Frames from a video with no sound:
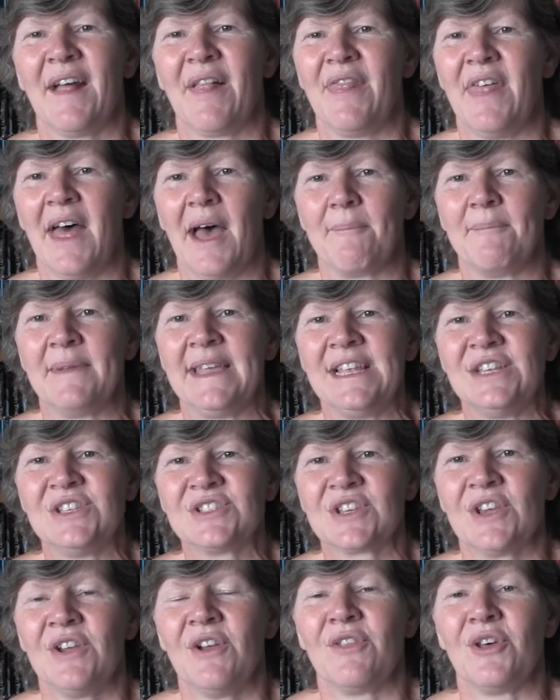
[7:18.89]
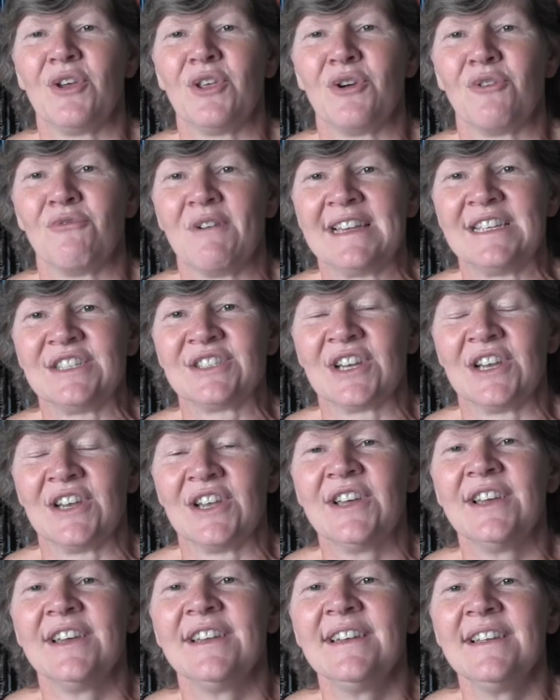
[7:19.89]
That means that you're ready to
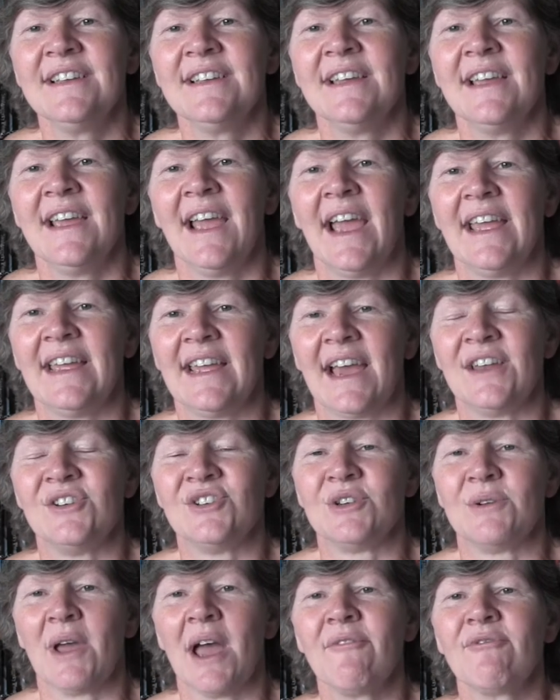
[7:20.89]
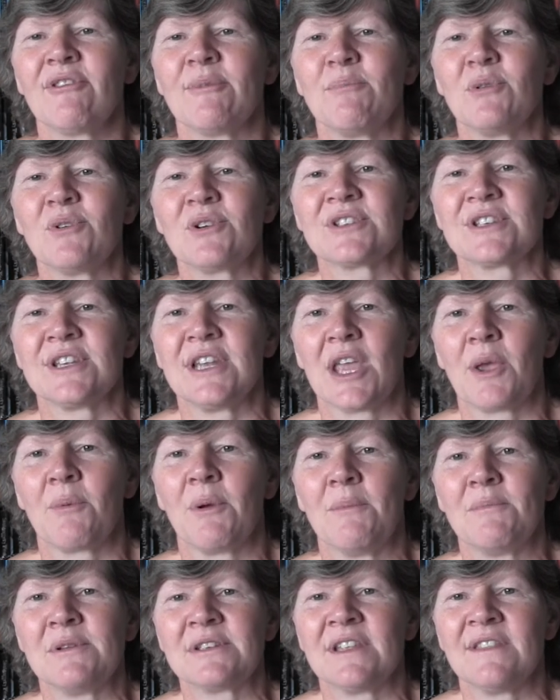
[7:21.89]
learn and you have the books and
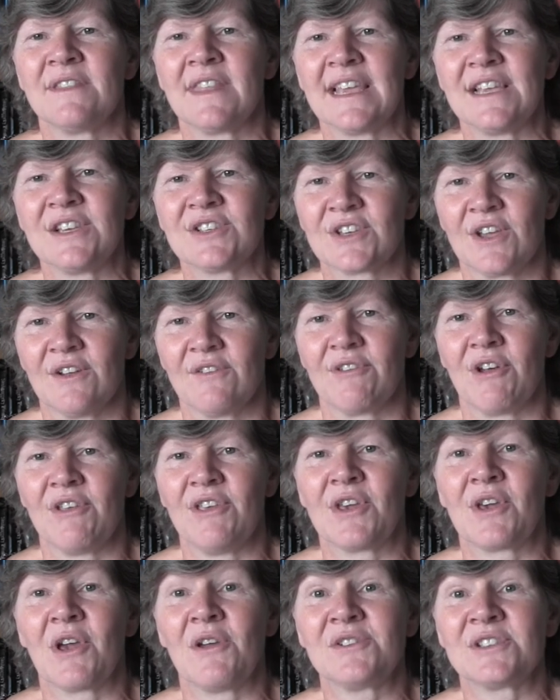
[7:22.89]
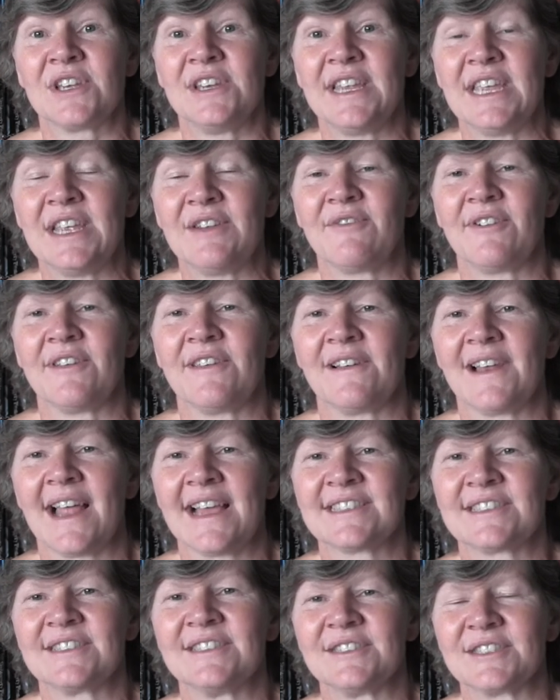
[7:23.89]
equipment and things that you're going to need for your
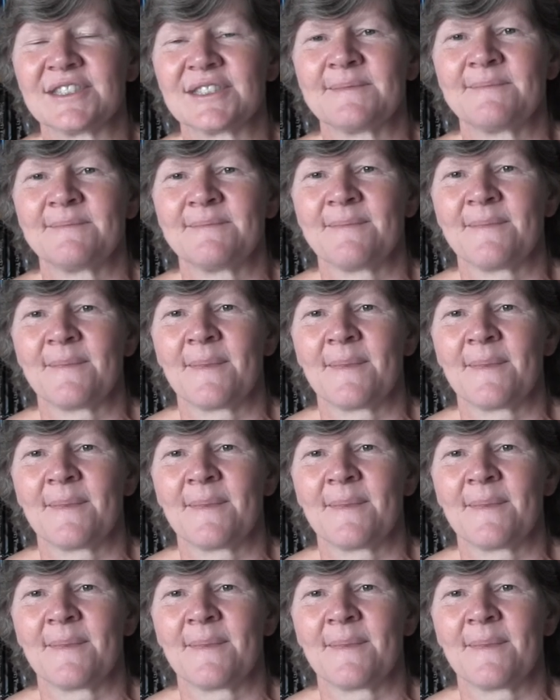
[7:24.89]
lessons.